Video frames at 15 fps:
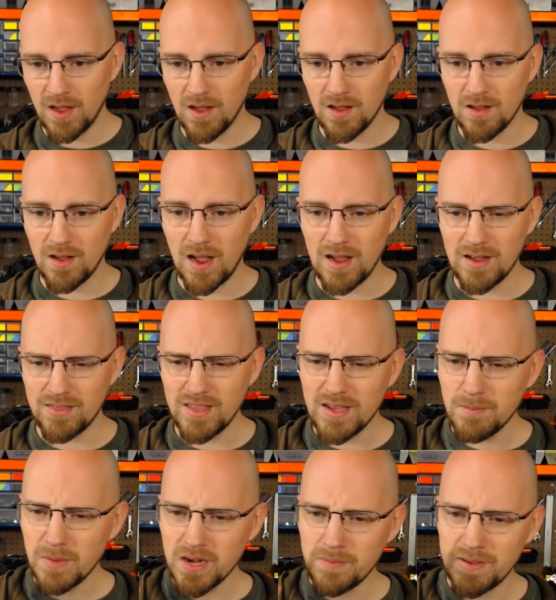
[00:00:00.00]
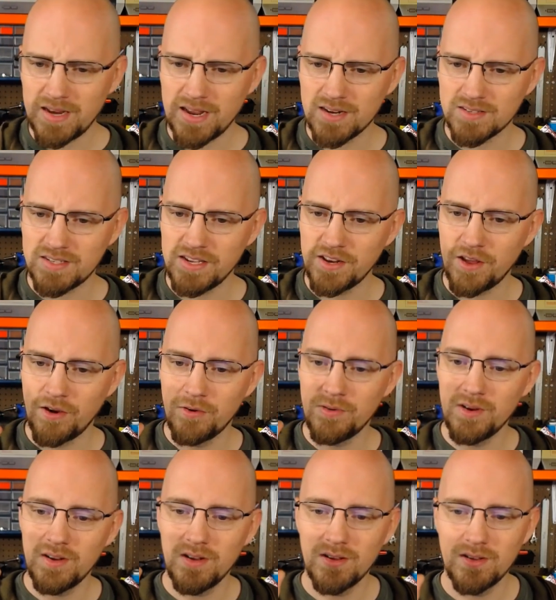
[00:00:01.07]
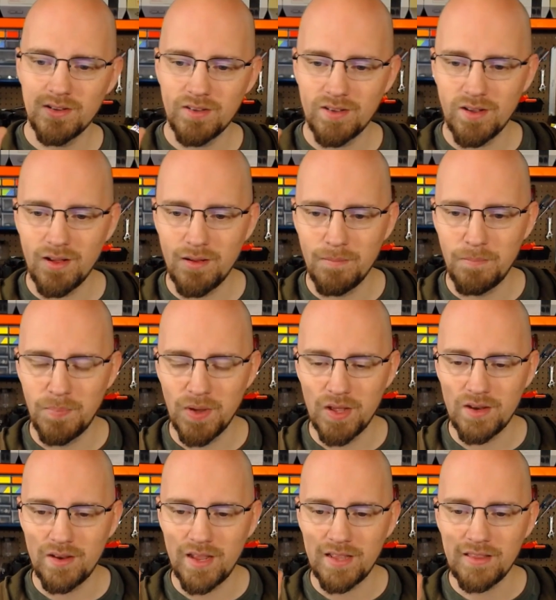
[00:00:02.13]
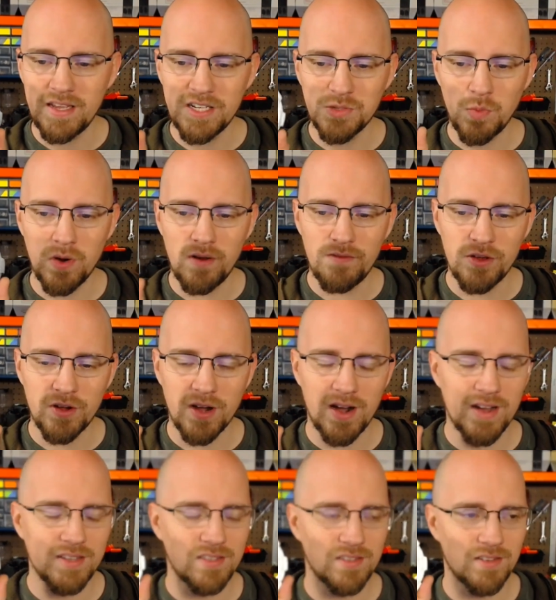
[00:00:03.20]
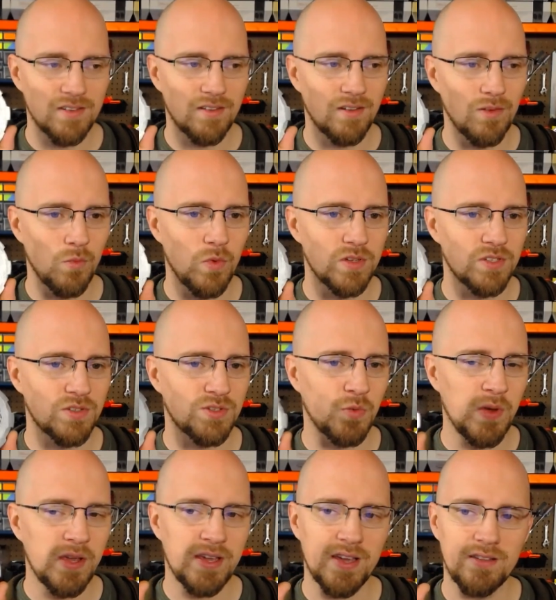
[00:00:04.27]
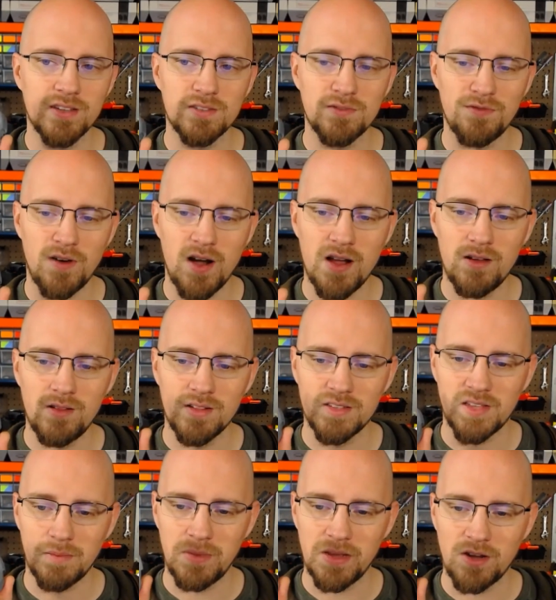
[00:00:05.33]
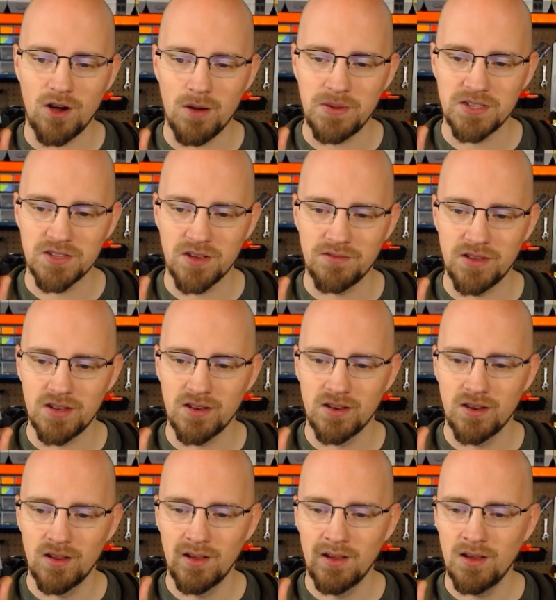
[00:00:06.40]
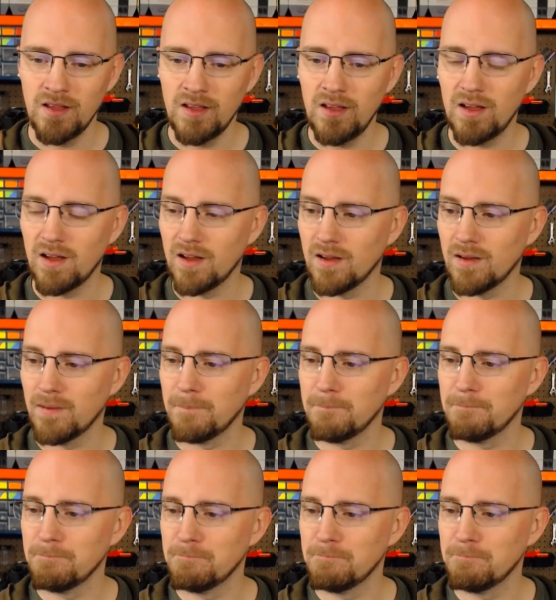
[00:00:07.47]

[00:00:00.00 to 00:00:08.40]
I think it might have been Aniceto, but at least one of you guys was tweaking this file and sent me copies of it. But